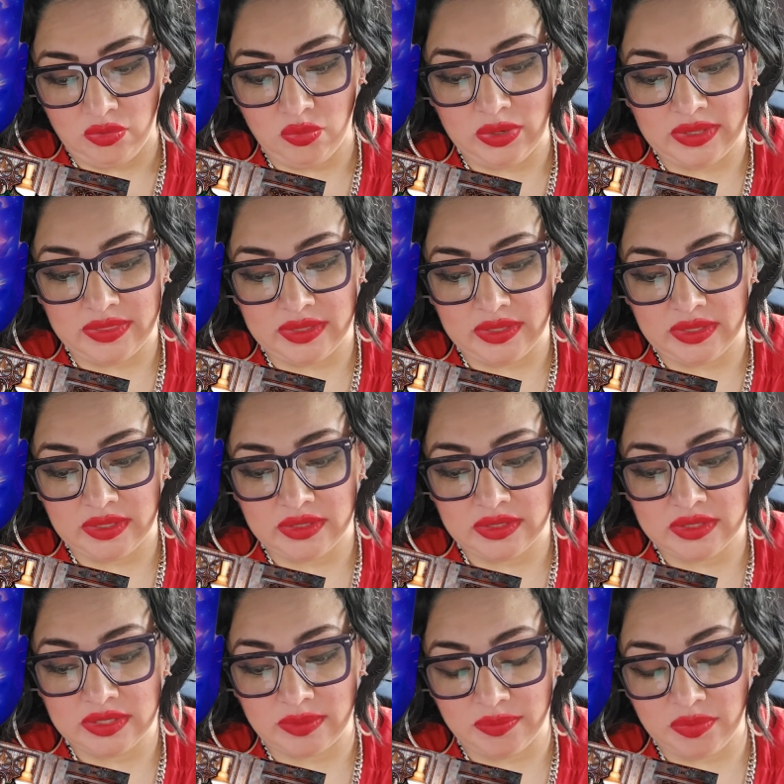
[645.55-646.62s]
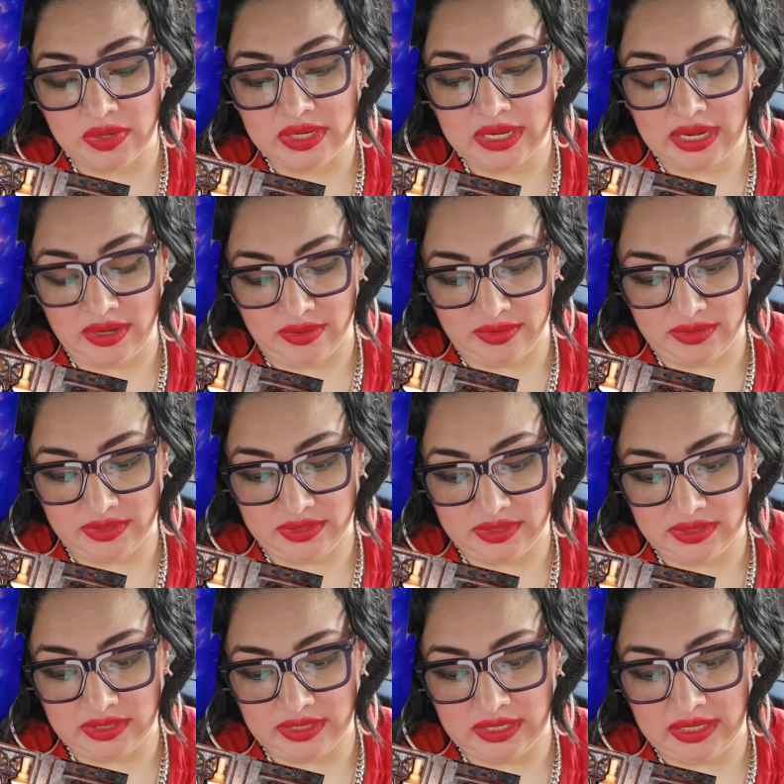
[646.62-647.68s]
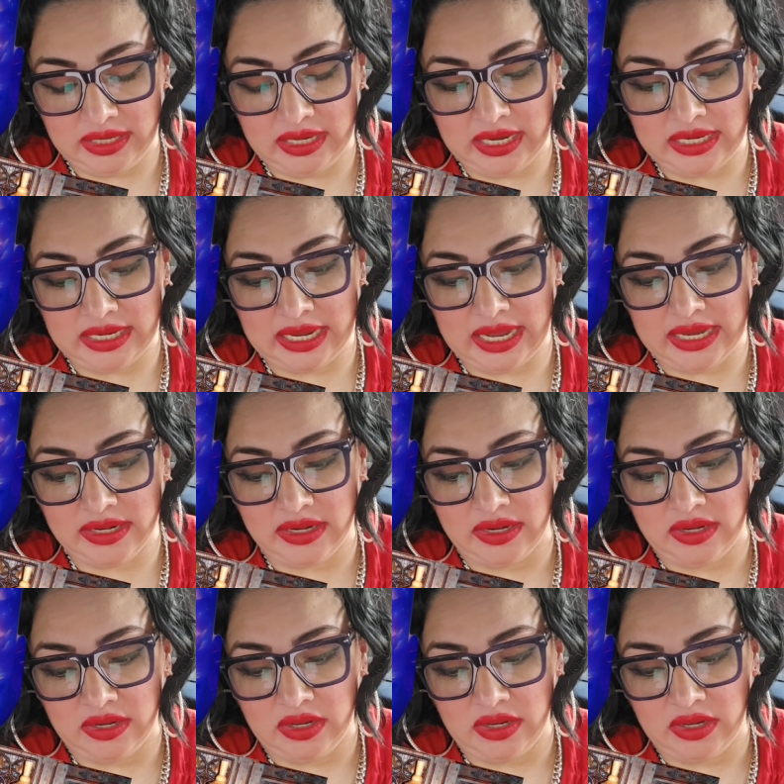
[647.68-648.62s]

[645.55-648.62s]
with someone else and had